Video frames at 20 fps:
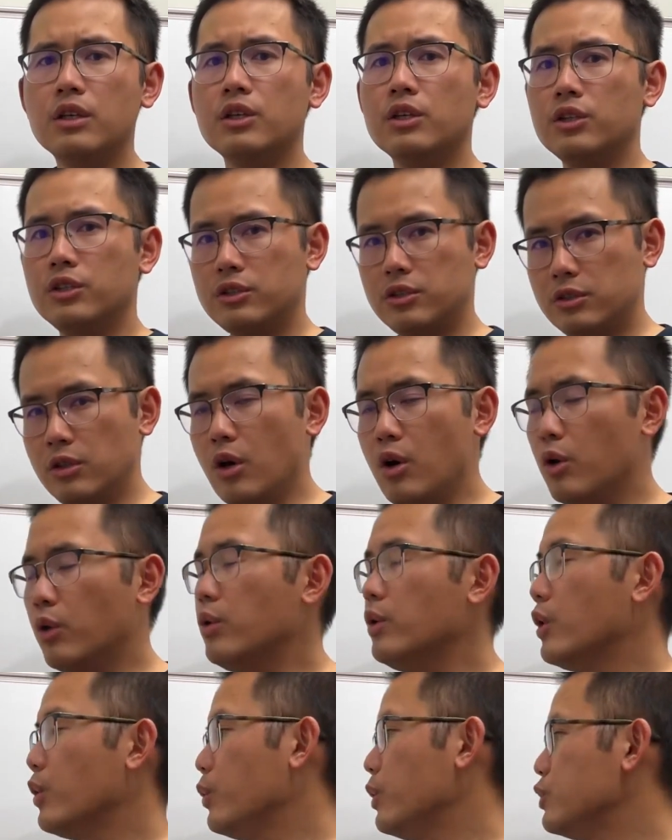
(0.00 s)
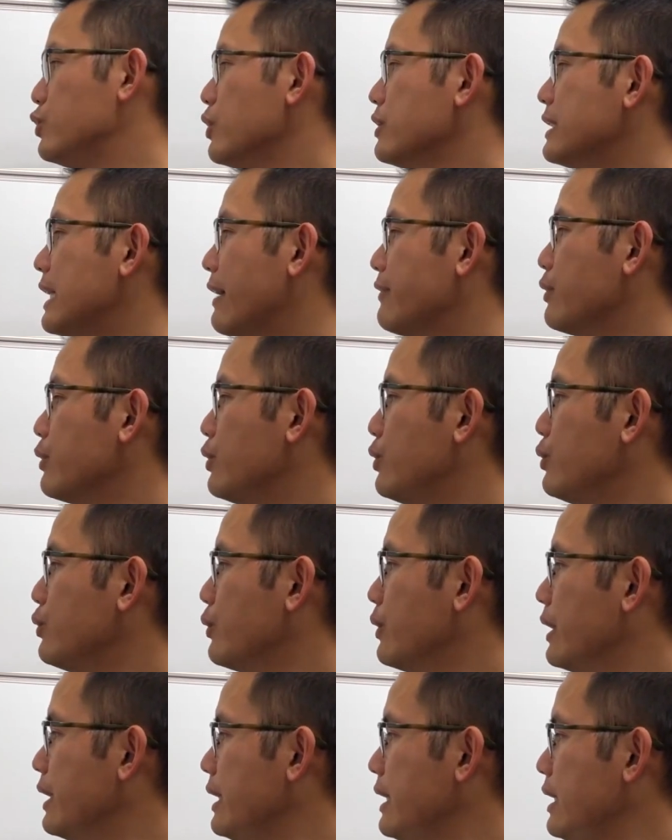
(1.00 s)
So we'll just have to
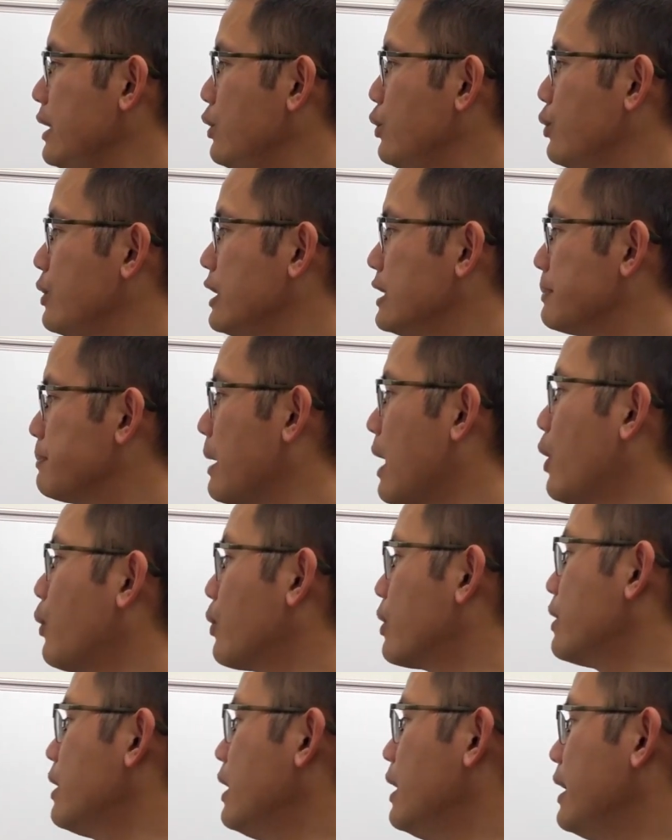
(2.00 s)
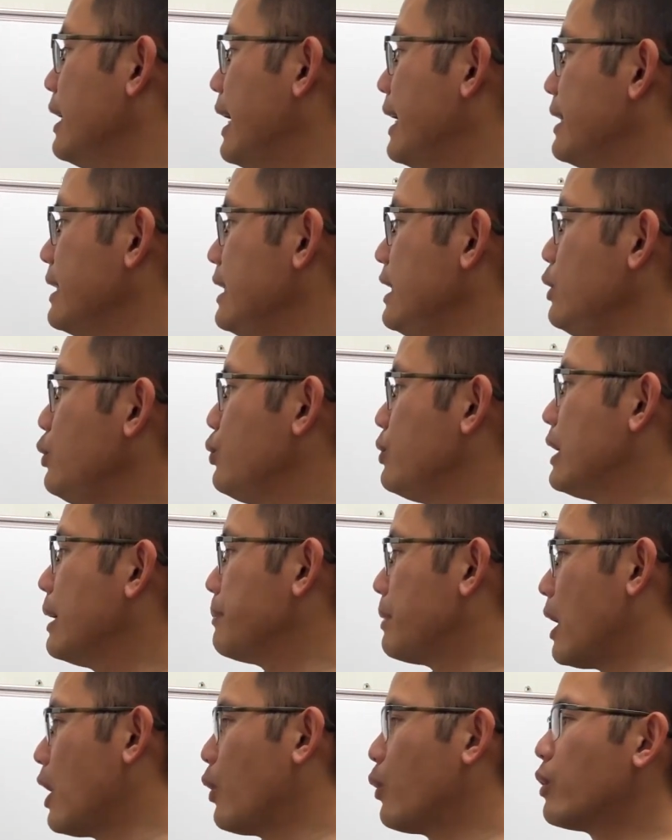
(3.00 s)
do e to this power and e to that
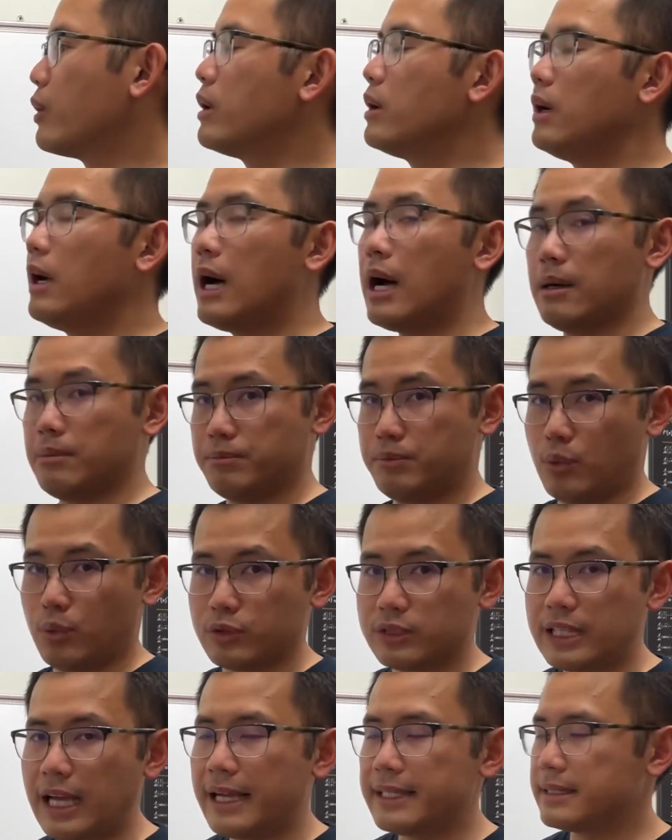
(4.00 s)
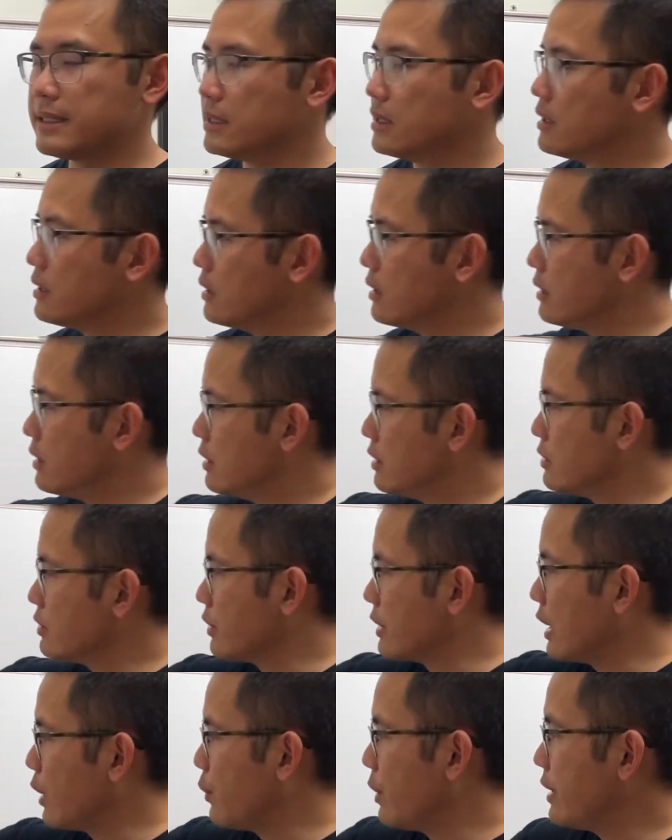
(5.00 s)
power on both sides. So
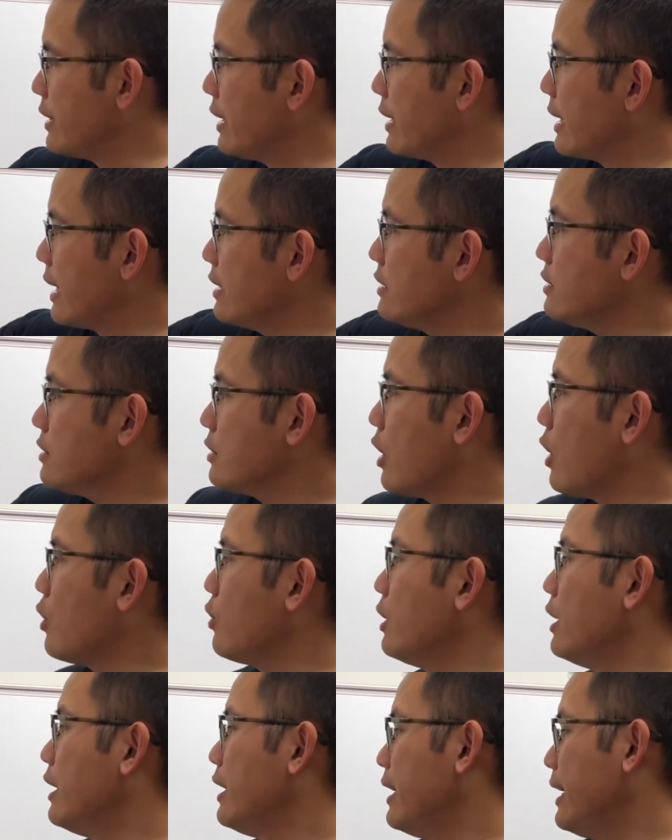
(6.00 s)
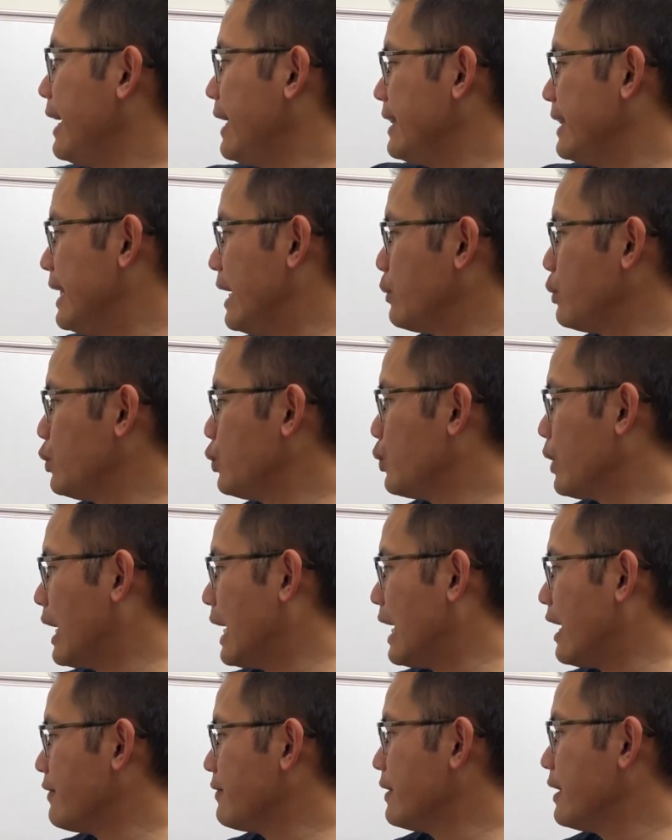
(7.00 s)
that way they cancel, and then we will
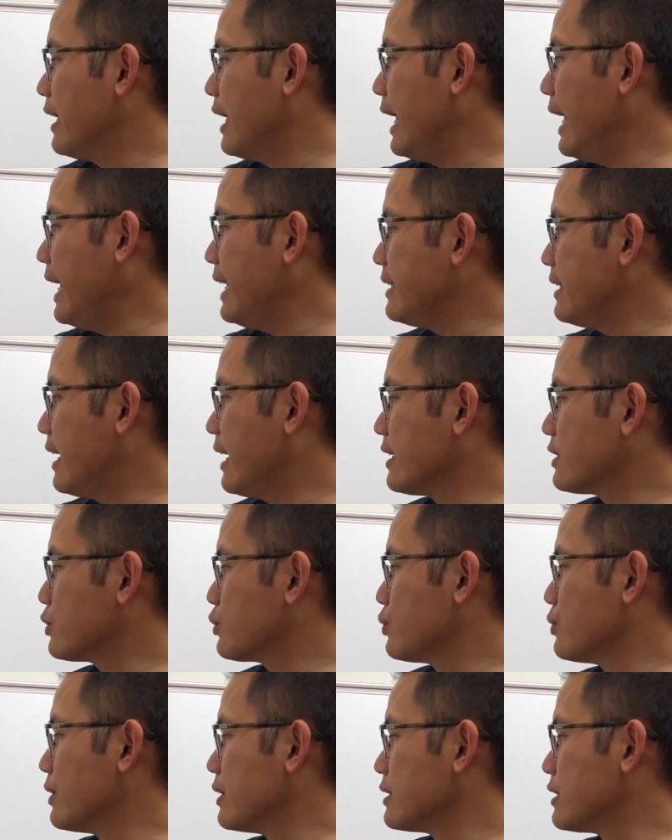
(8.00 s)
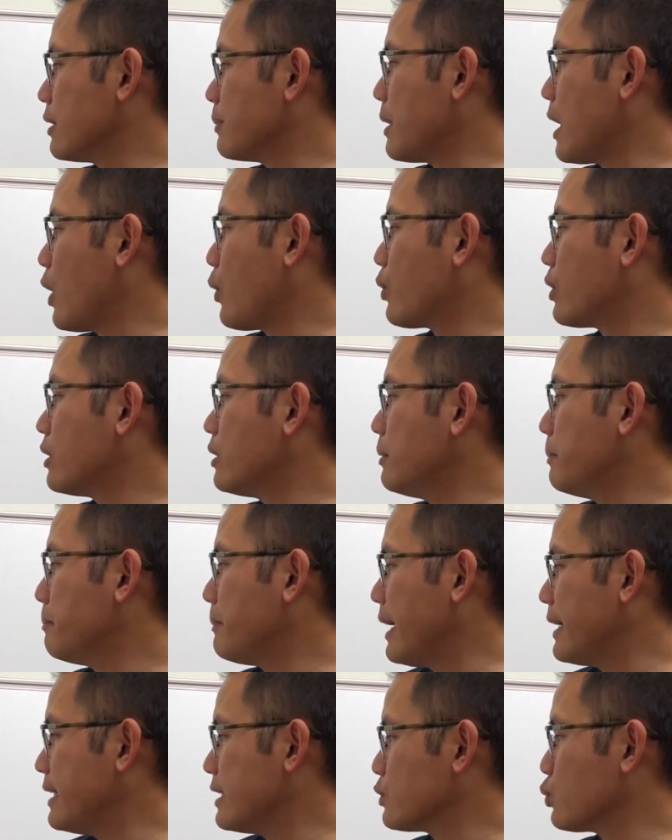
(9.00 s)
have 8x to the third power
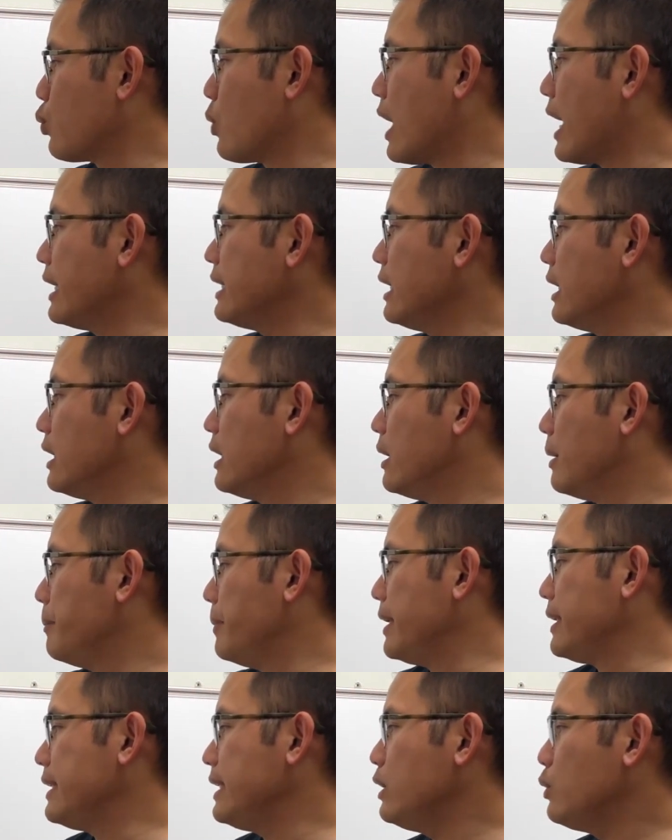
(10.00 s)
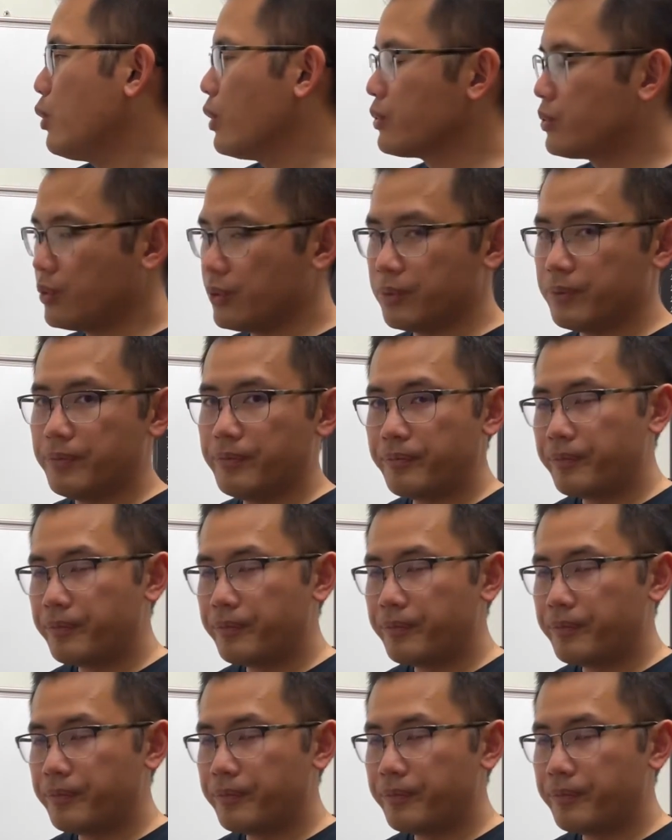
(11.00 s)
minus 1 being equal to